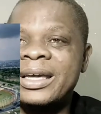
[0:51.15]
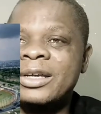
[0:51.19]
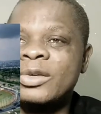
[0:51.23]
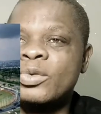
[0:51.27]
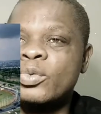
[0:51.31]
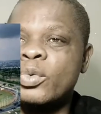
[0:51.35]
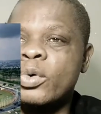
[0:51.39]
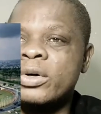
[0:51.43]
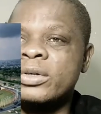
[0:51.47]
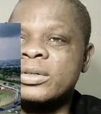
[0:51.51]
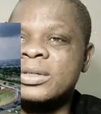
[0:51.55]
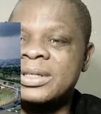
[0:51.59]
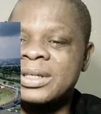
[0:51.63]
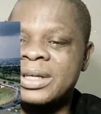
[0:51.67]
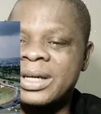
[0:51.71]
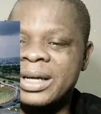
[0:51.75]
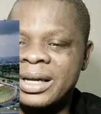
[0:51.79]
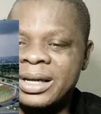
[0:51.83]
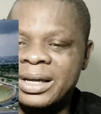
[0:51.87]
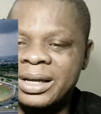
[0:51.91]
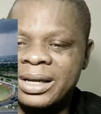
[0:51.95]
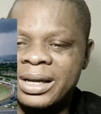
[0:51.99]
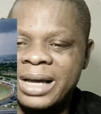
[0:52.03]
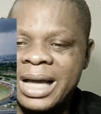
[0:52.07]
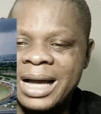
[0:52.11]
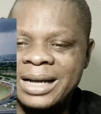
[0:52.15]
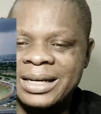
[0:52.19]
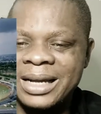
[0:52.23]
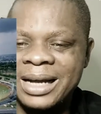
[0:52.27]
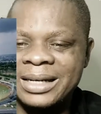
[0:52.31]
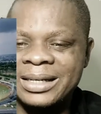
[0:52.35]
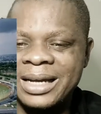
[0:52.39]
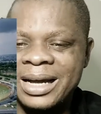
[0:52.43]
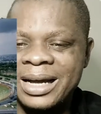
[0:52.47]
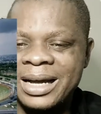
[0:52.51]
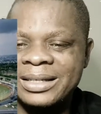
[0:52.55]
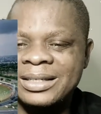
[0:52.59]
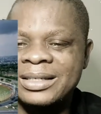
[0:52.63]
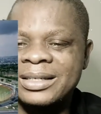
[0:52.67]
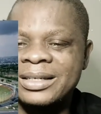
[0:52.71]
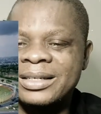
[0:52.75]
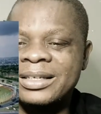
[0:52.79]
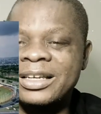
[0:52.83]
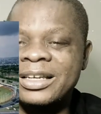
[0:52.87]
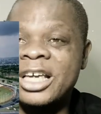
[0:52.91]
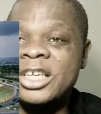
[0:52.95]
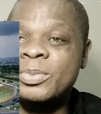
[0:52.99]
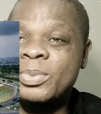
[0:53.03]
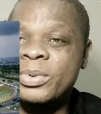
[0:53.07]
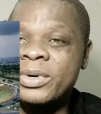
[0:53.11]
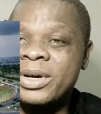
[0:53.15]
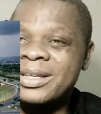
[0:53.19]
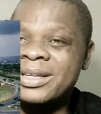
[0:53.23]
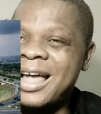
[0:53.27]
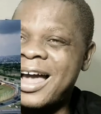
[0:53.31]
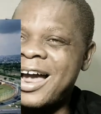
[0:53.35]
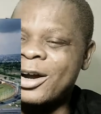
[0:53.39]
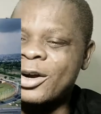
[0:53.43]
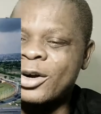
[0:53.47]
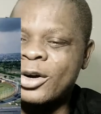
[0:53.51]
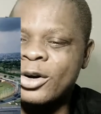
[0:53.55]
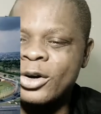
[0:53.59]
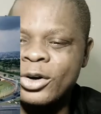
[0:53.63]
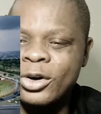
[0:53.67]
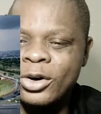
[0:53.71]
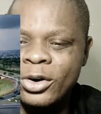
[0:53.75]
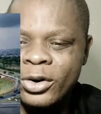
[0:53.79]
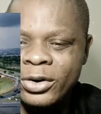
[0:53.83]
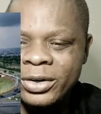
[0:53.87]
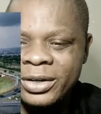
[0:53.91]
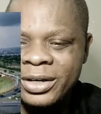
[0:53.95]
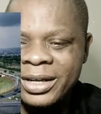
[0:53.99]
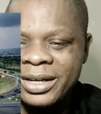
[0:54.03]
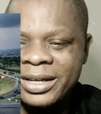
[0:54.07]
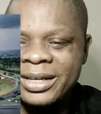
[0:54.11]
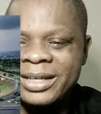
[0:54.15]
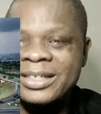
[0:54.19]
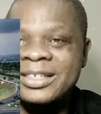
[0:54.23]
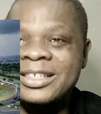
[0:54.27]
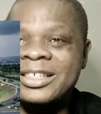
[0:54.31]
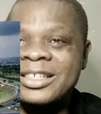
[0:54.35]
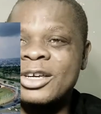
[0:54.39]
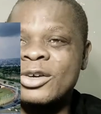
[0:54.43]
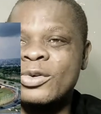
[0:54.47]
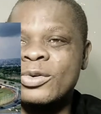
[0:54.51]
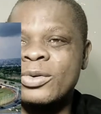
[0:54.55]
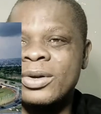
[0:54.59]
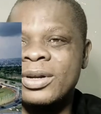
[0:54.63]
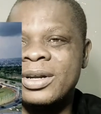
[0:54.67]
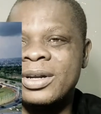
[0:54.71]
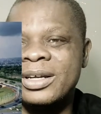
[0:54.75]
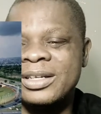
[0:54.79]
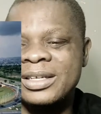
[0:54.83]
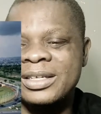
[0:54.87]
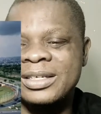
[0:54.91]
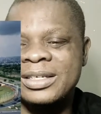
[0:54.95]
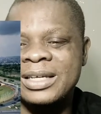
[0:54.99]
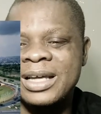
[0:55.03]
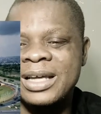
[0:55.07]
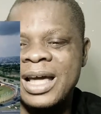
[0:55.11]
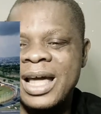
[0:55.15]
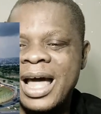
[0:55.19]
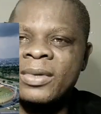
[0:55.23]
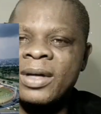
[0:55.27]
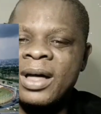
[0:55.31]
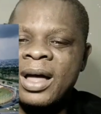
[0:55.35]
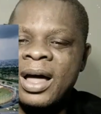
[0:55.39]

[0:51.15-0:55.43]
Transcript: it was gathered that desperate and chronic single ladies